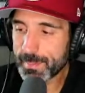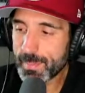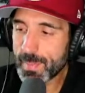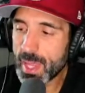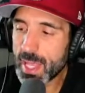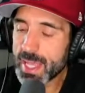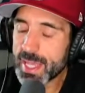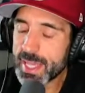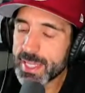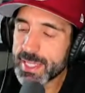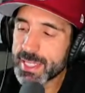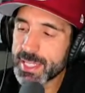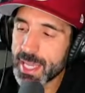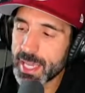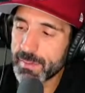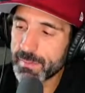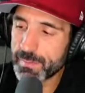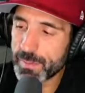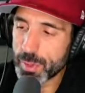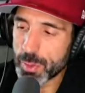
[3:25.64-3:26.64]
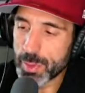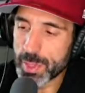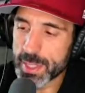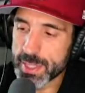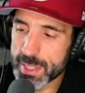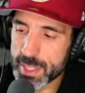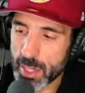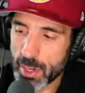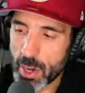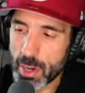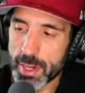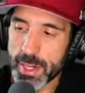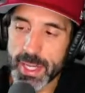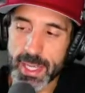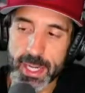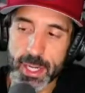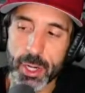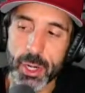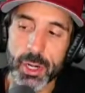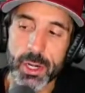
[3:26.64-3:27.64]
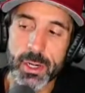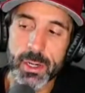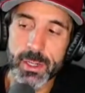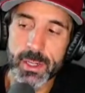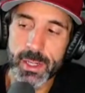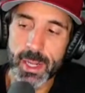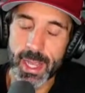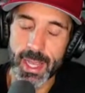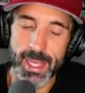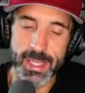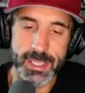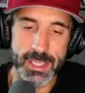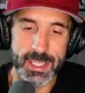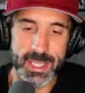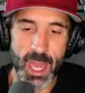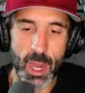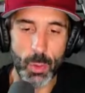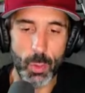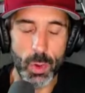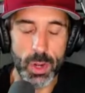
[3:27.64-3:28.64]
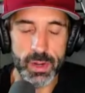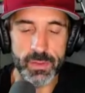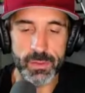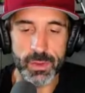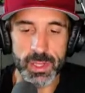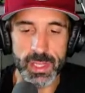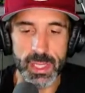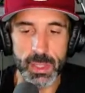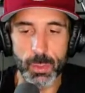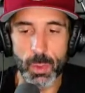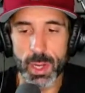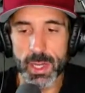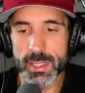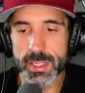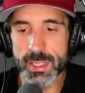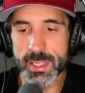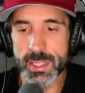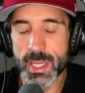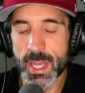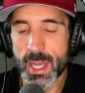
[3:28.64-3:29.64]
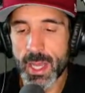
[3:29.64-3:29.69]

his influence on in her, and just how wonderful he was.